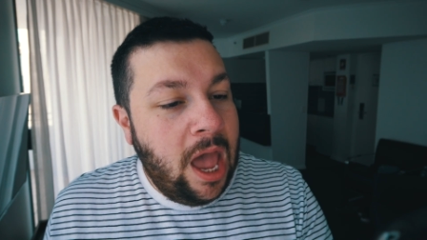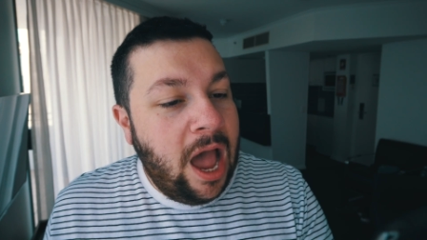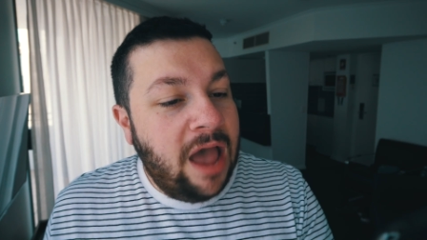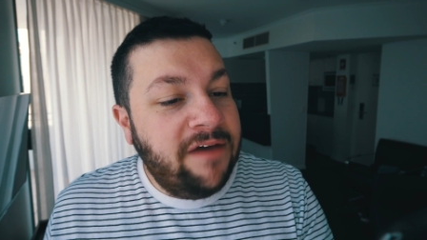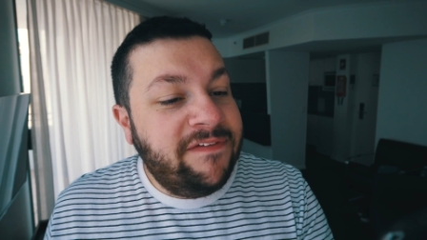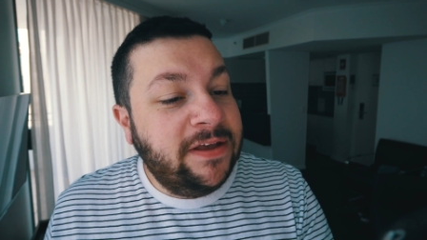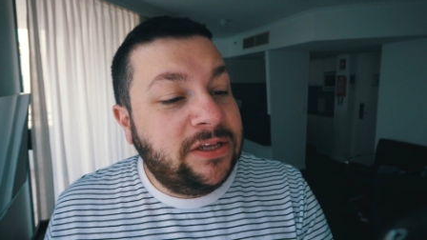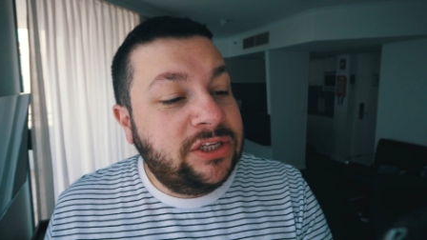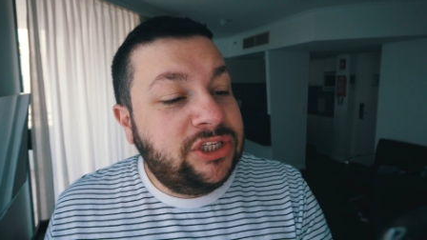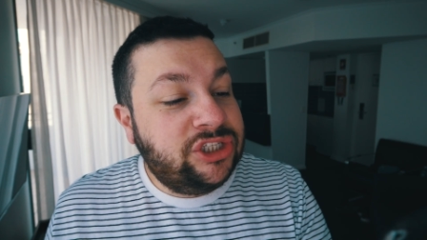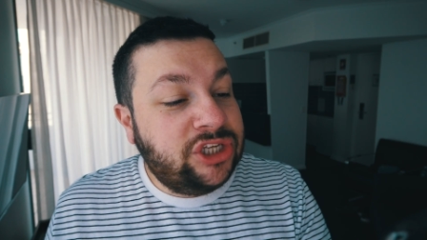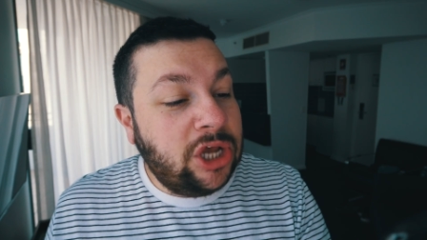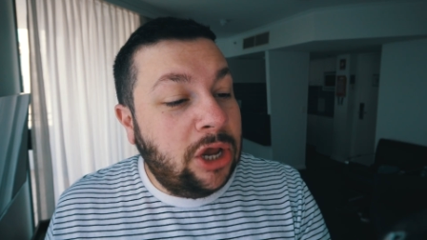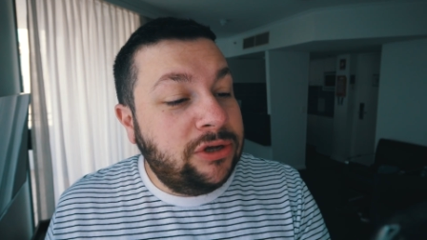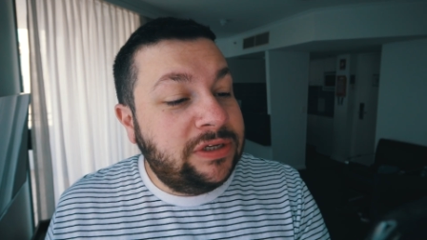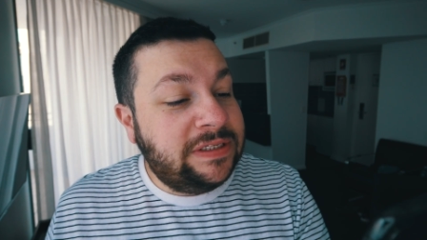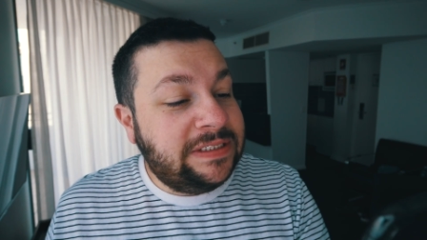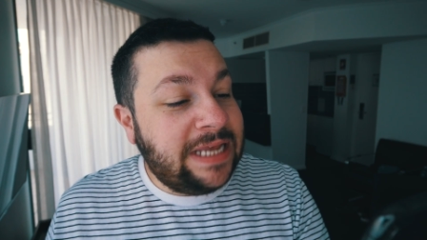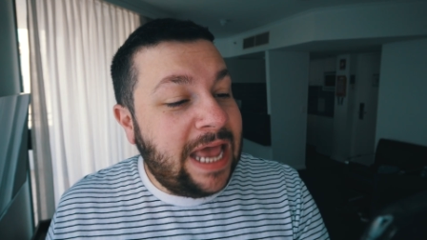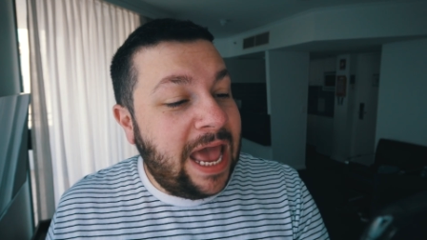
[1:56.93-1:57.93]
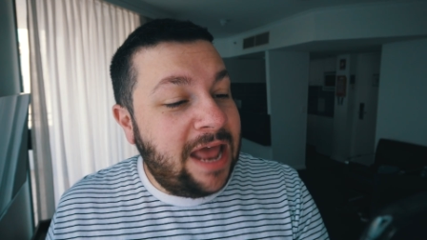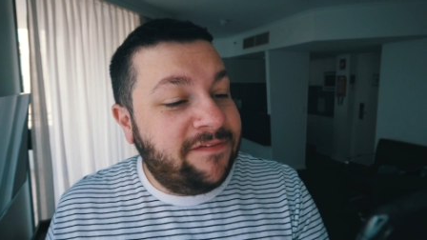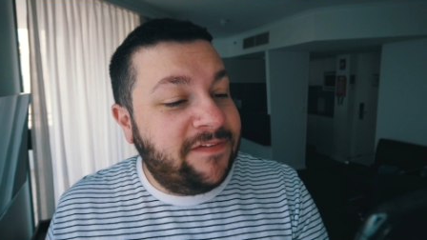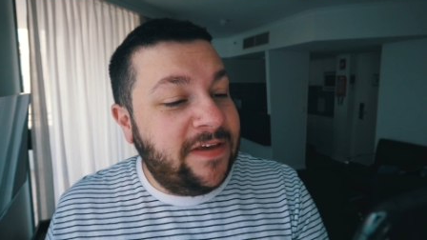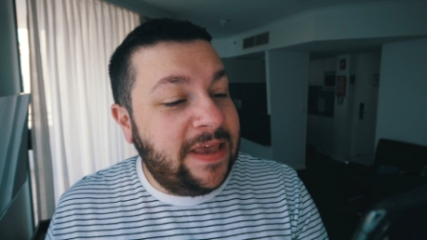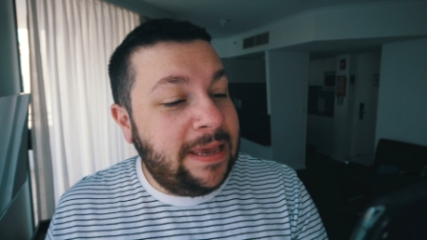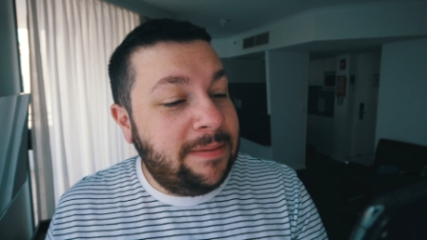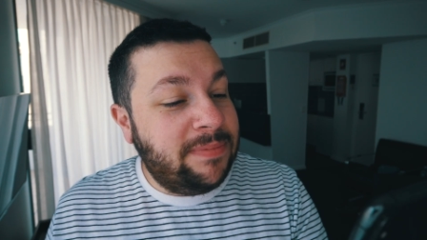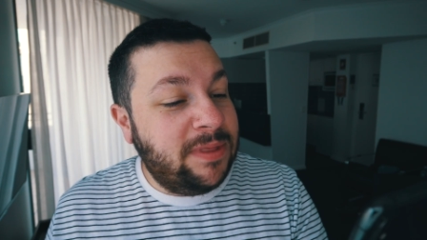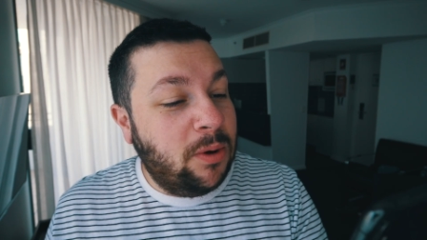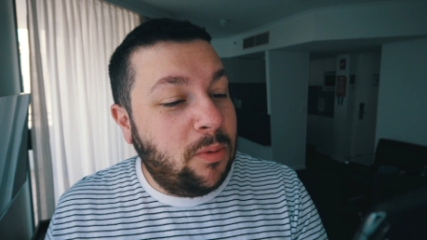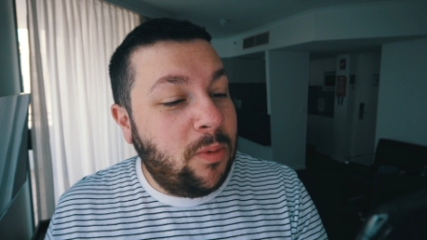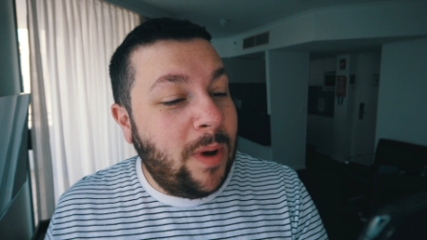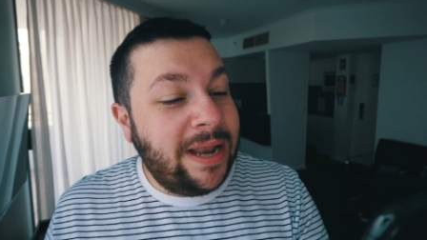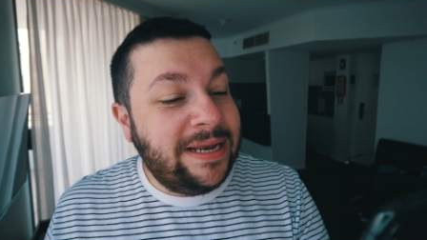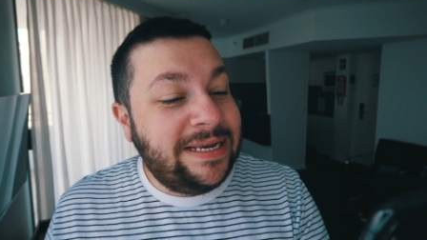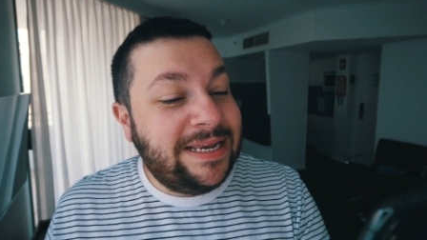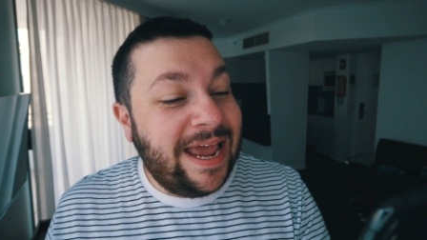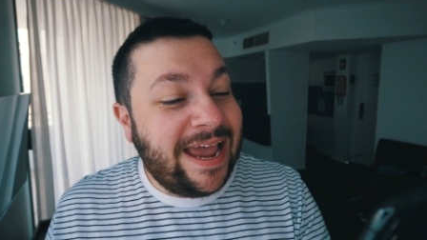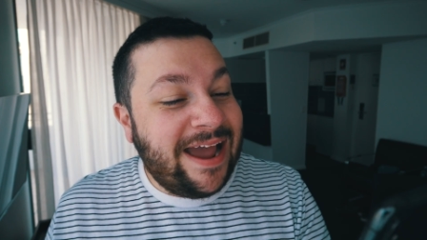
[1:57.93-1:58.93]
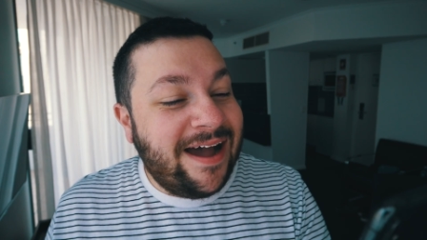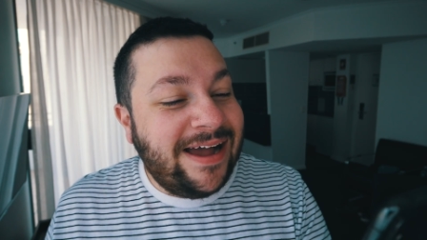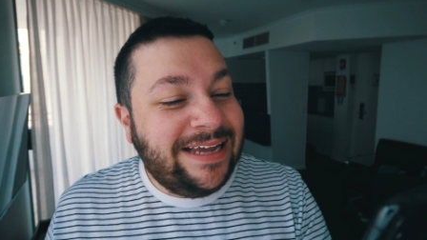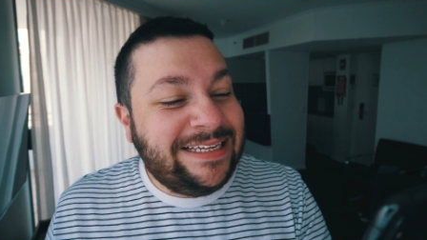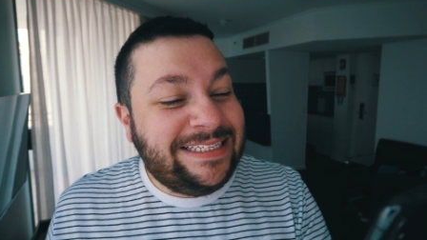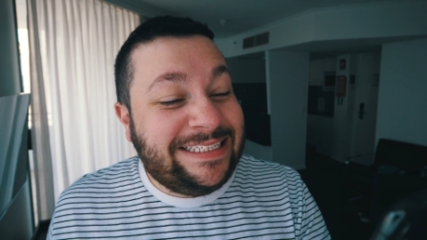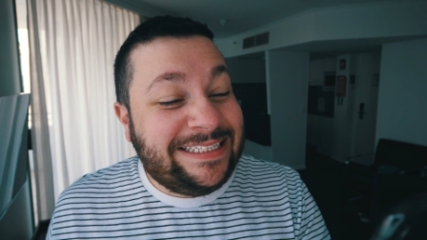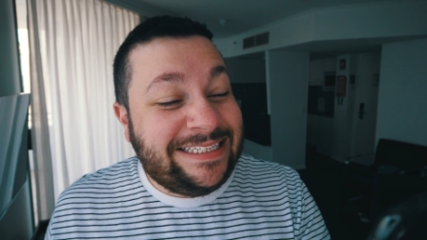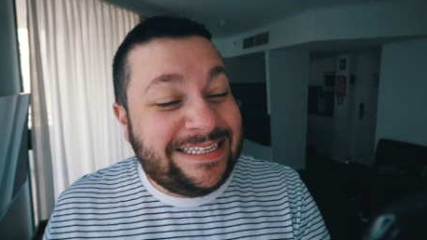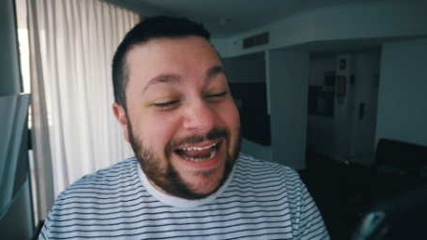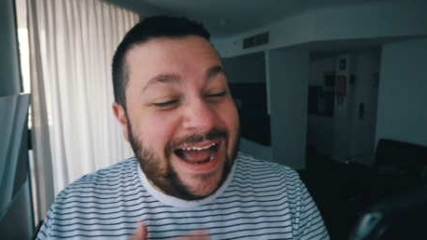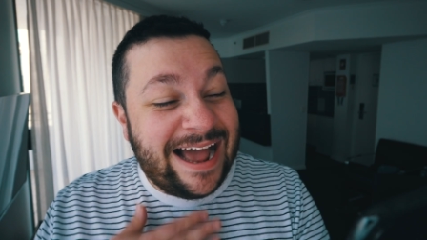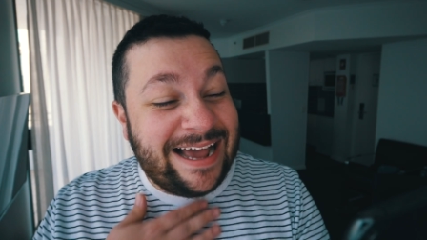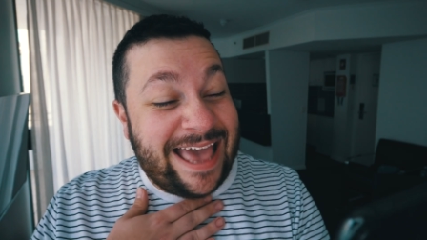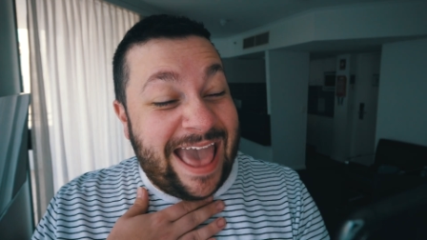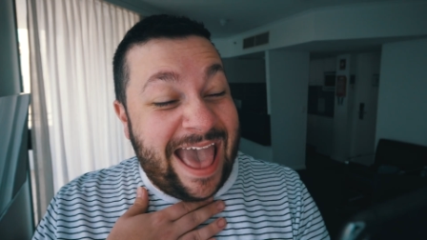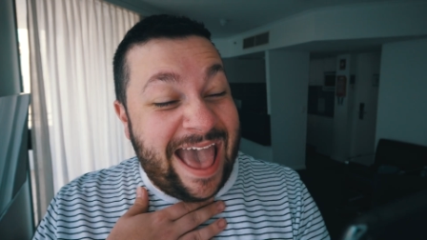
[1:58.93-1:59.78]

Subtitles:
I felt so sad for him that one day I snuck